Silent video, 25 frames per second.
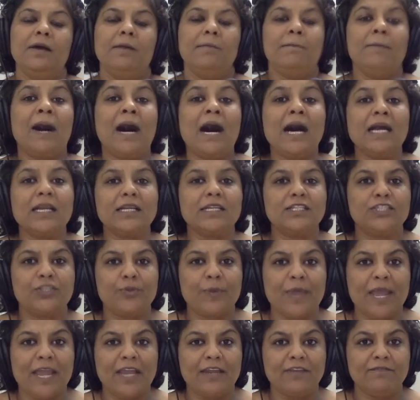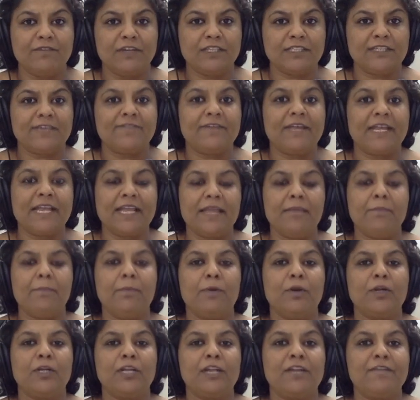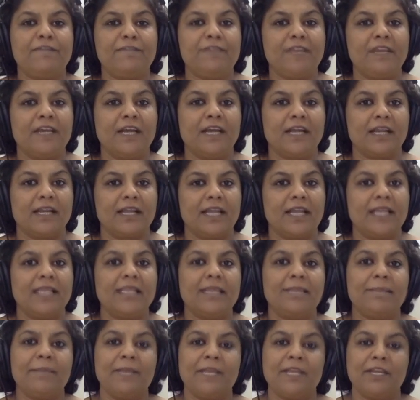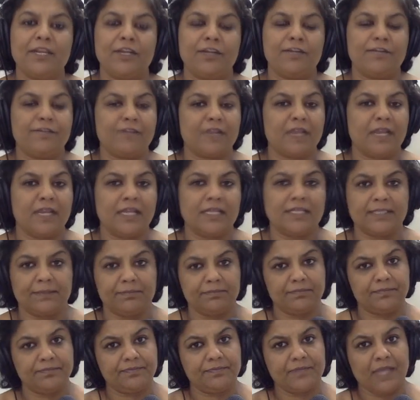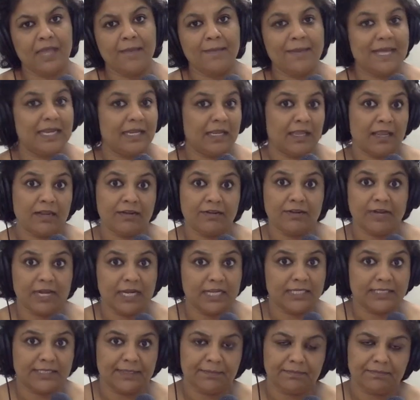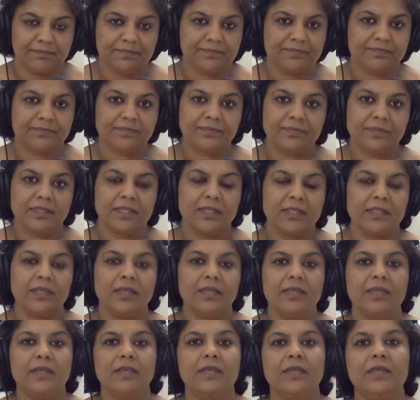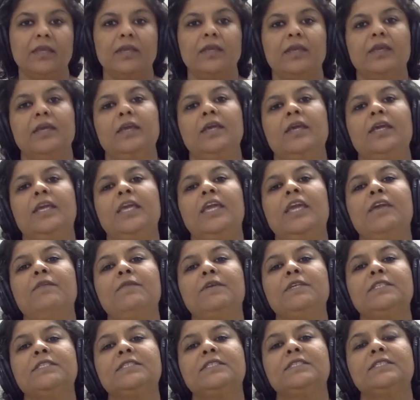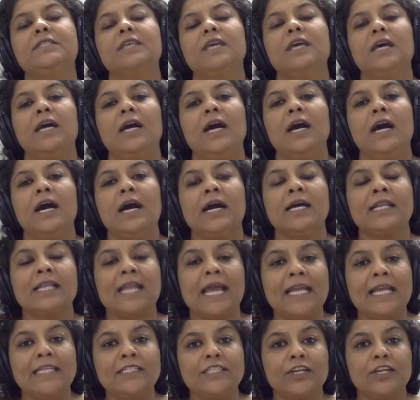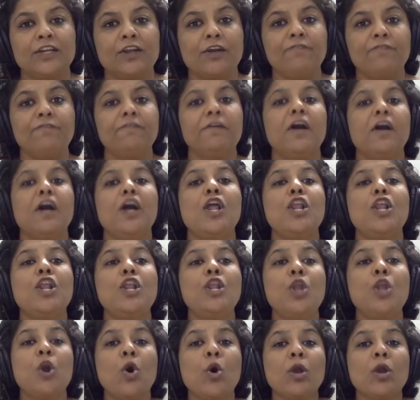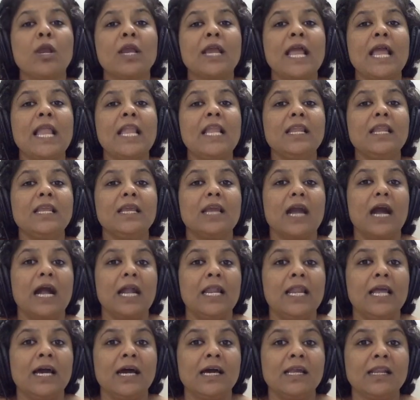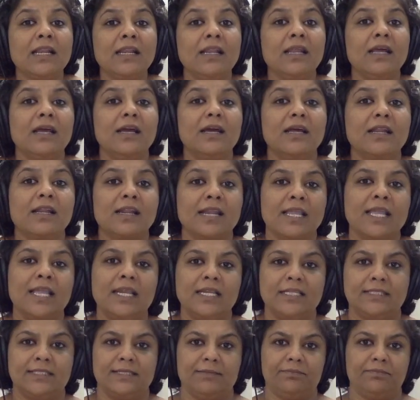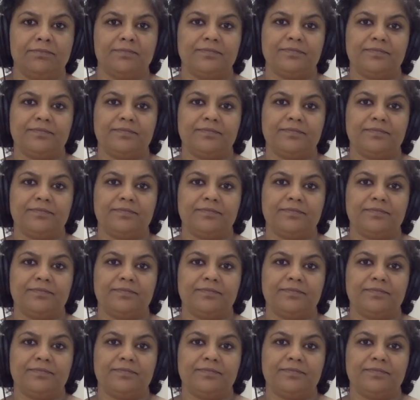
Mark Twain was a very important figure in the period of realism, American realism. He was a writer of local color realism.